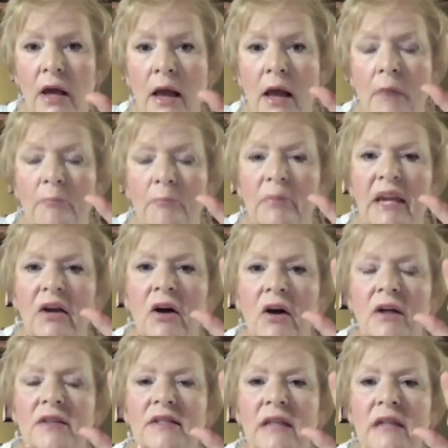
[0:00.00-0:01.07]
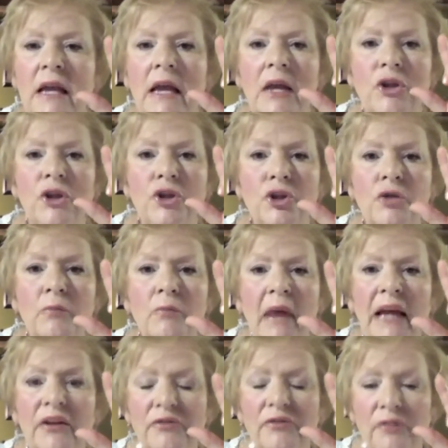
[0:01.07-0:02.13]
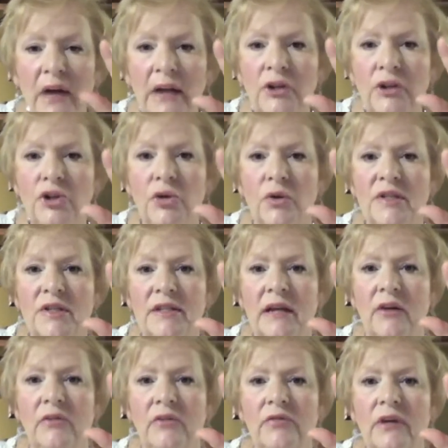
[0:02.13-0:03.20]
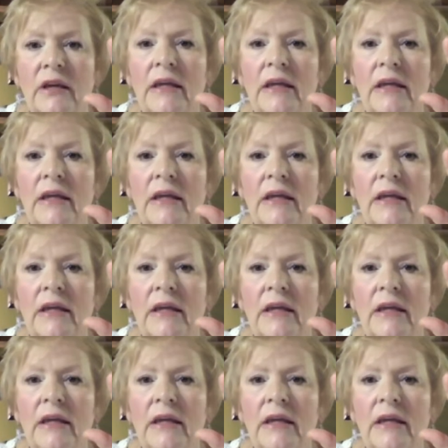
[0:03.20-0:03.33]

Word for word: Because you might find yourself